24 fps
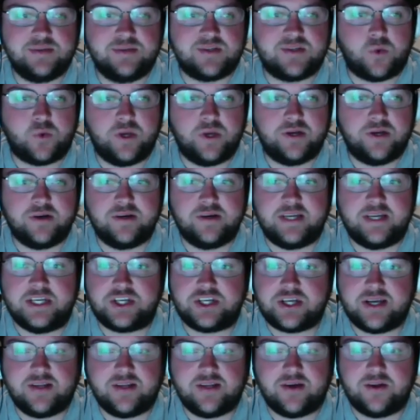a winner. He
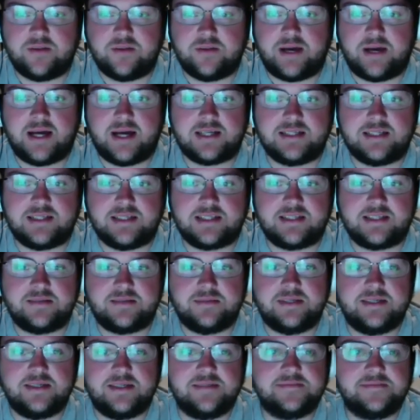checked all the boxes to
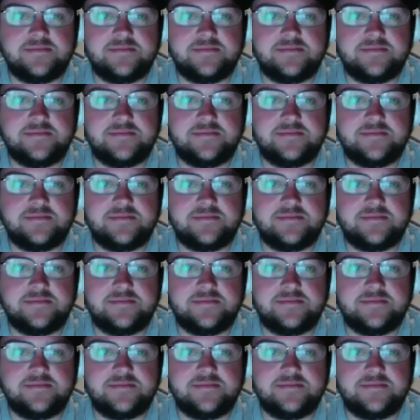me.